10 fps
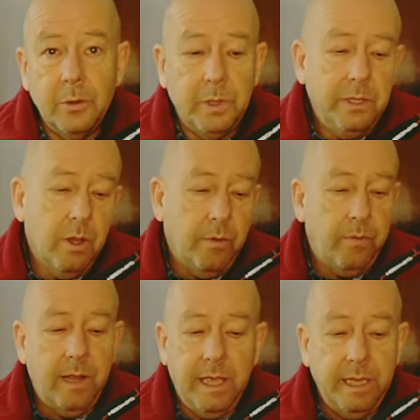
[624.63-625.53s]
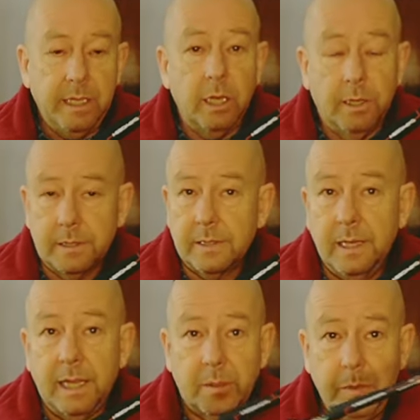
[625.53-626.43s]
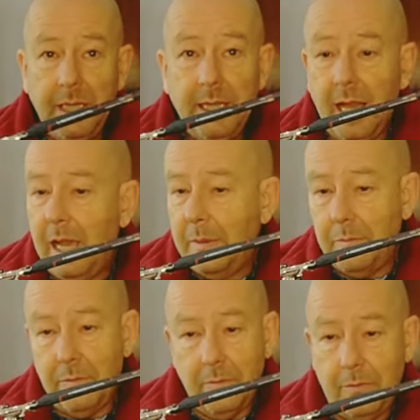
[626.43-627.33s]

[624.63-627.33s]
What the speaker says: When you are flying a lot, like me, I'm